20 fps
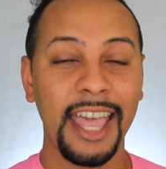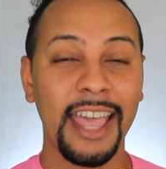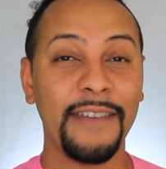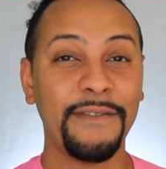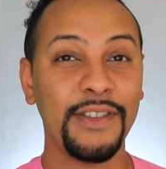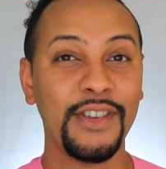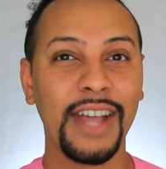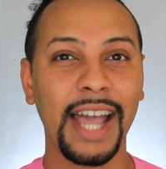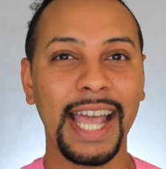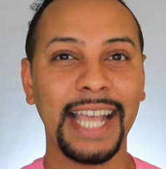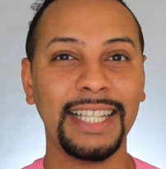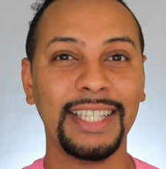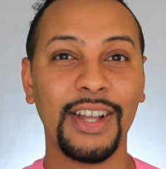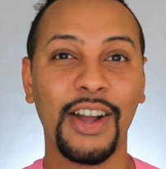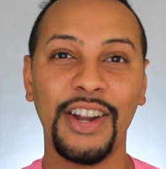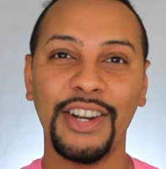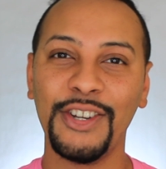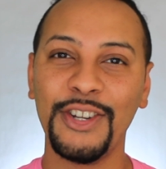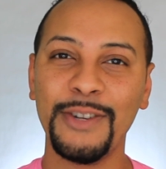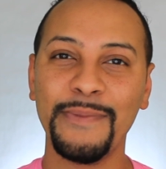If you guys
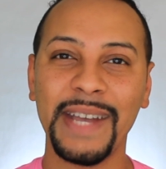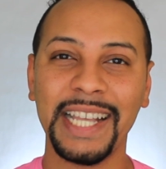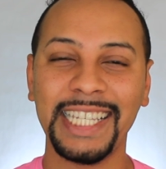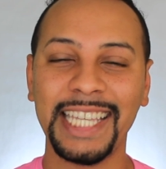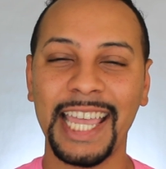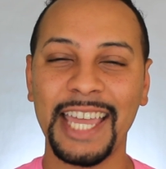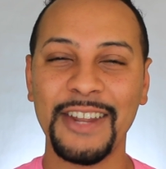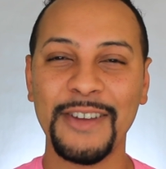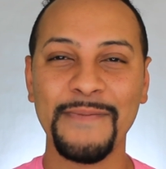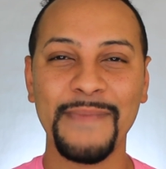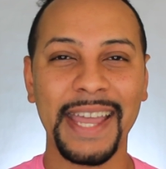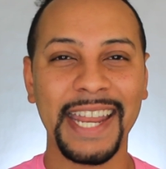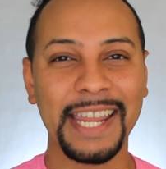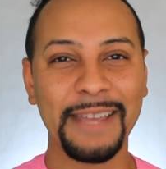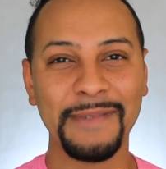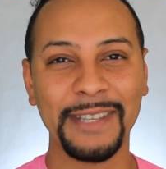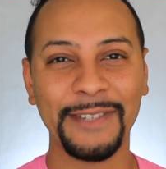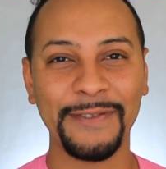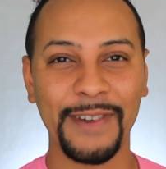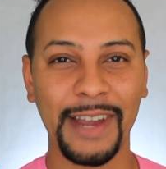are new to my channel, my
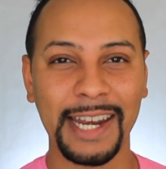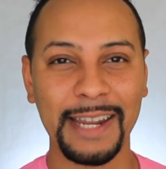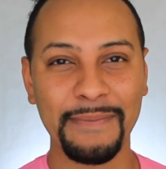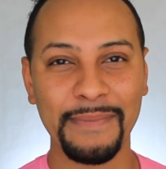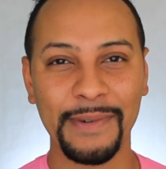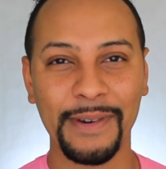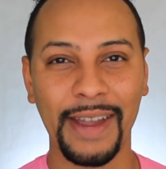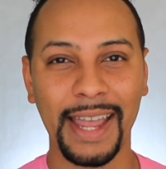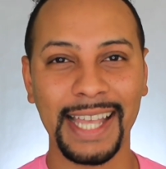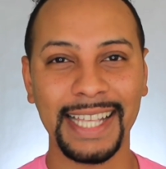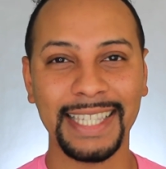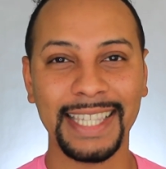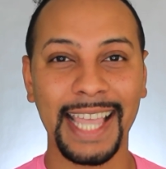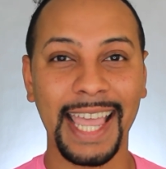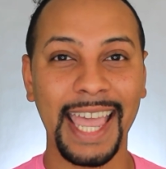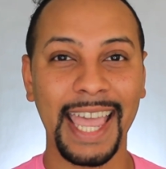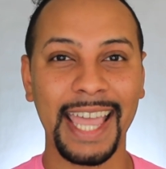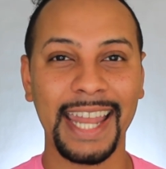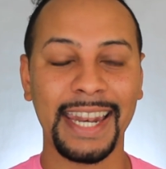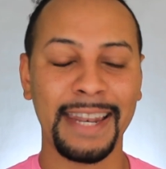name is Freddie Perez
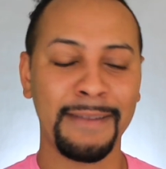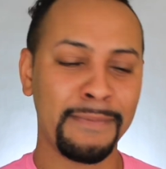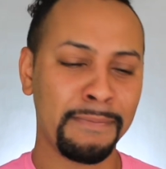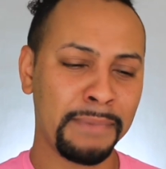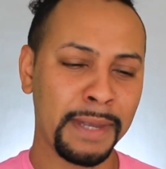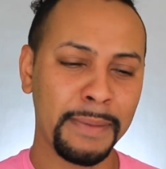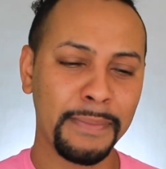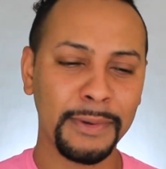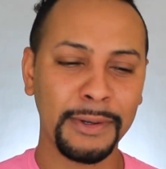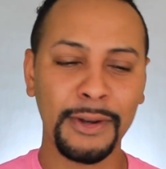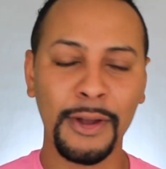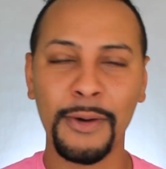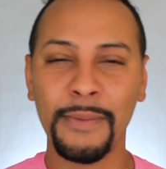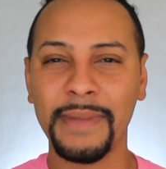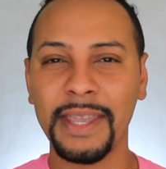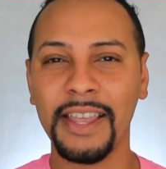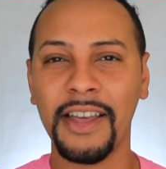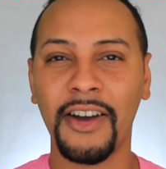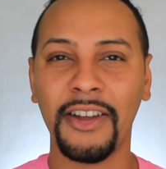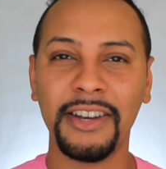and people know
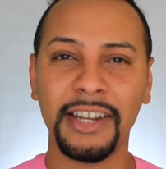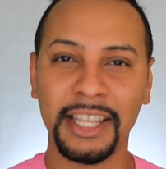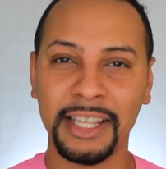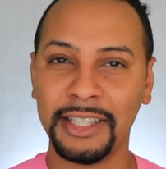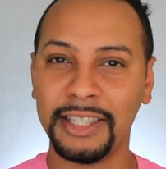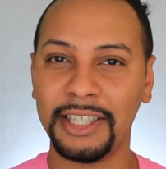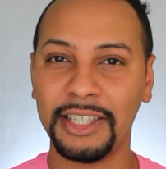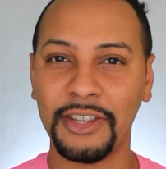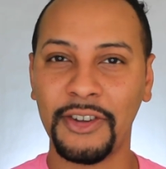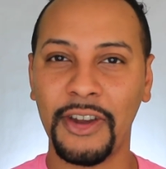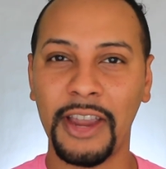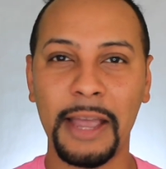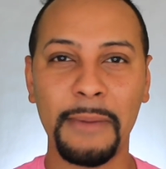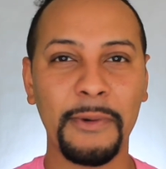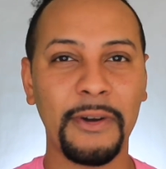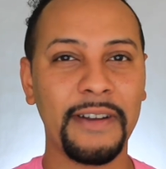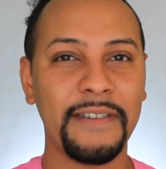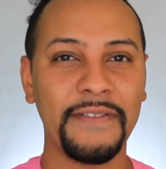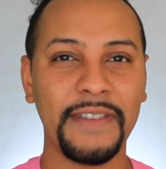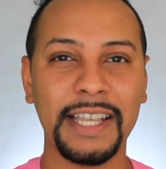me on
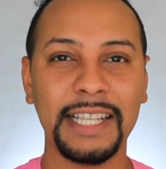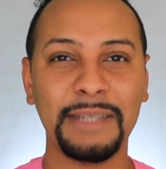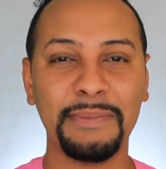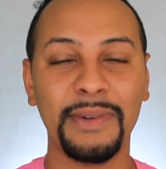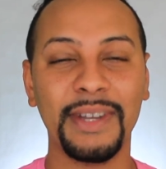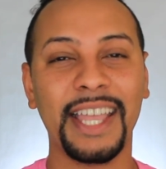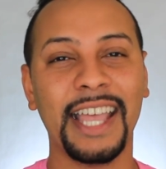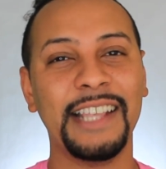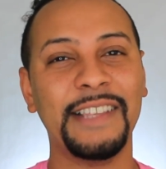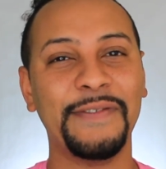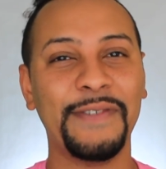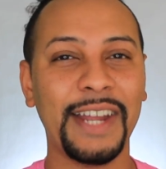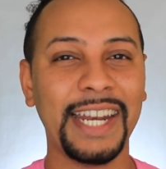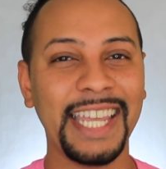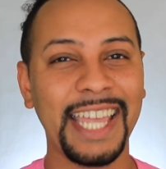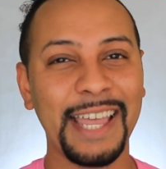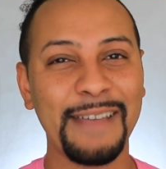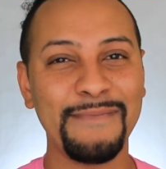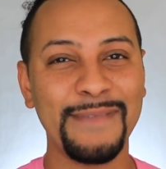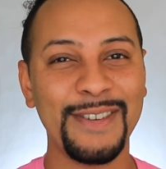Instagram or on Facebook as
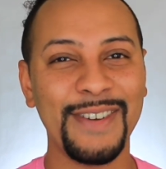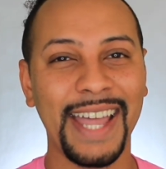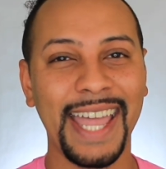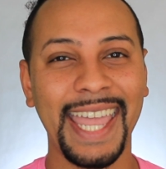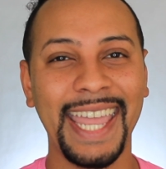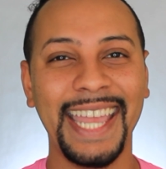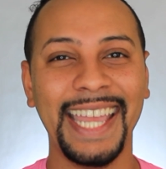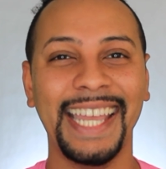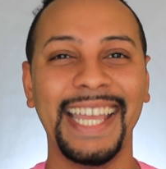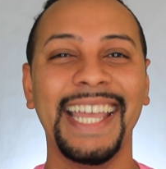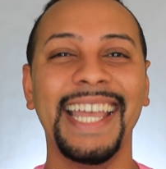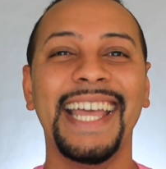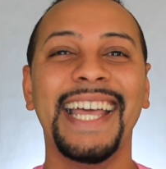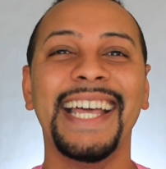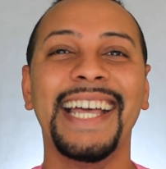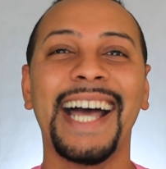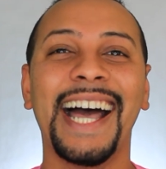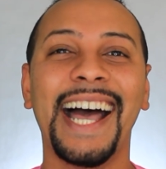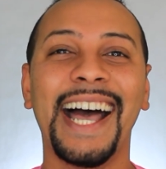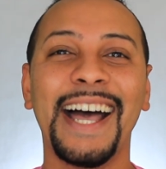Freddie
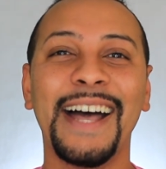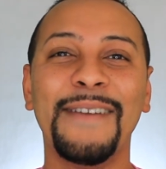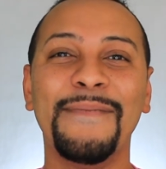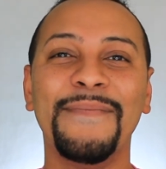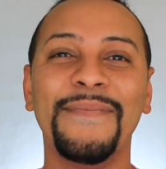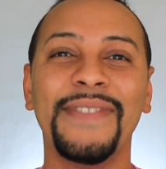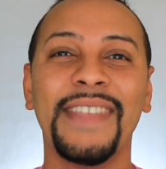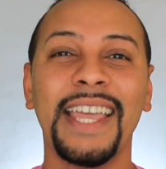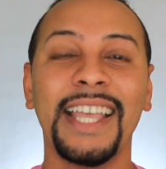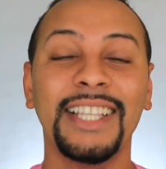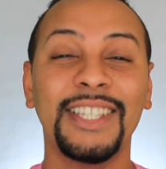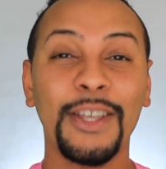MUA.